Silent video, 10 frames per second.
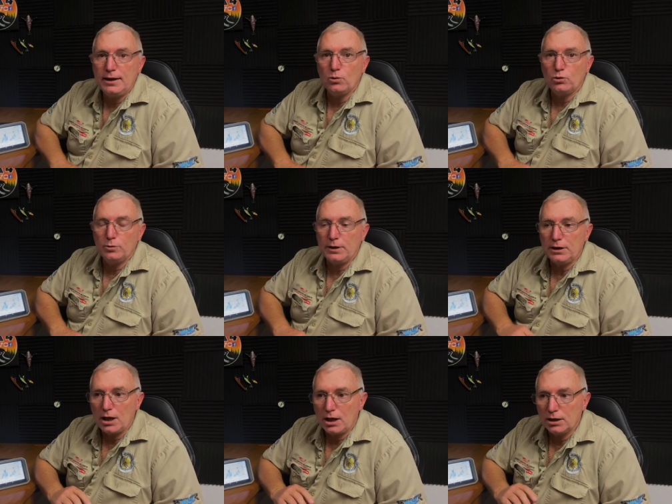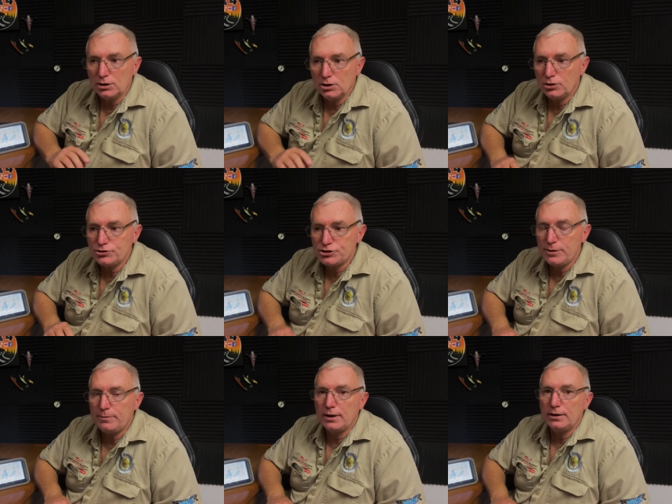would have been a lot
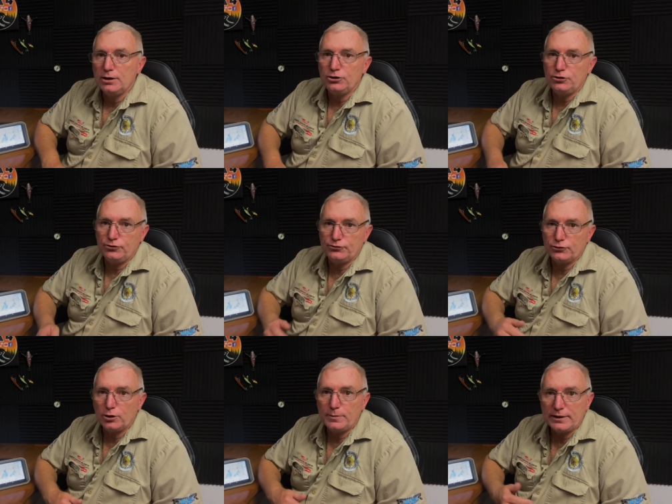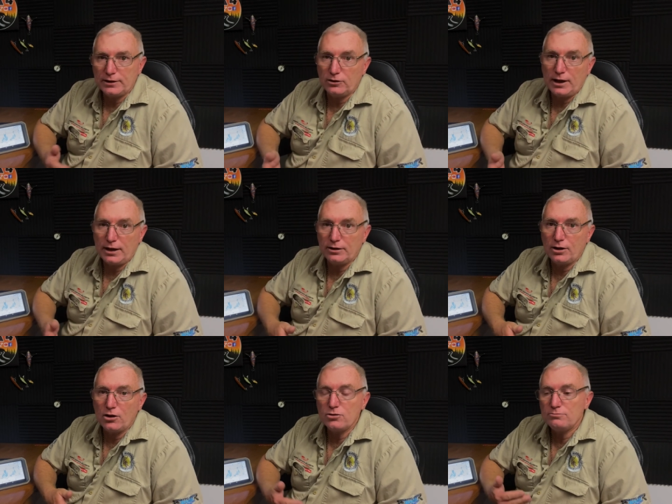cheaper to use an iPad that I had at
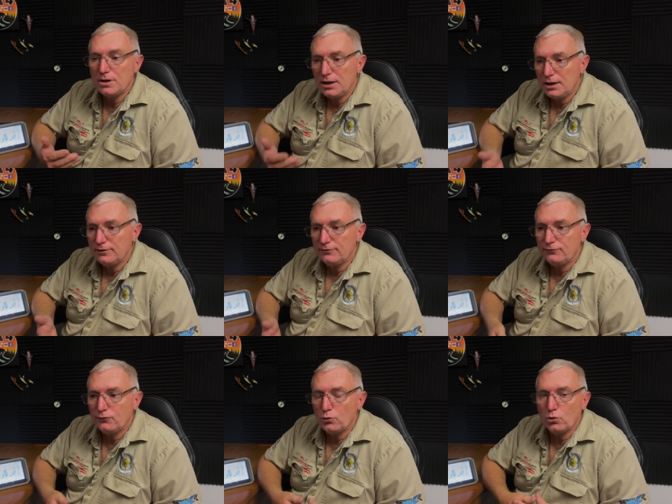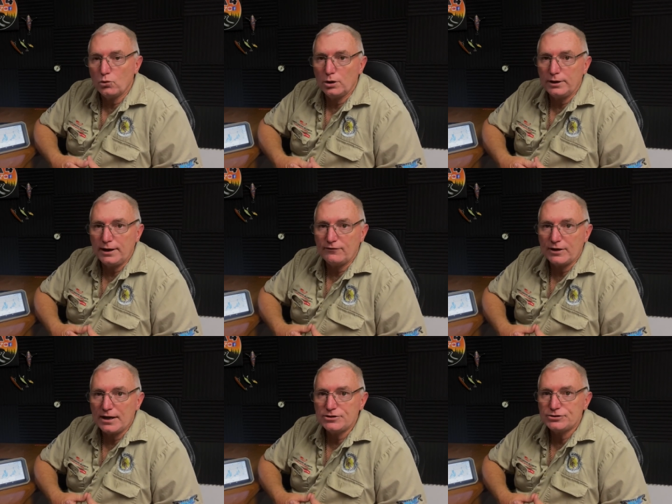home for
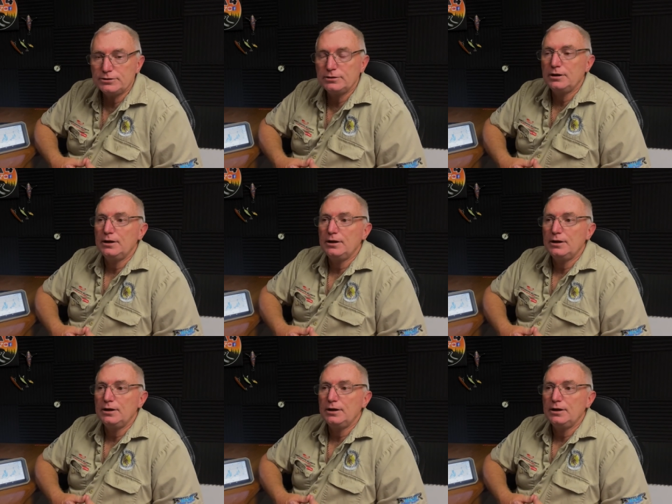navigation.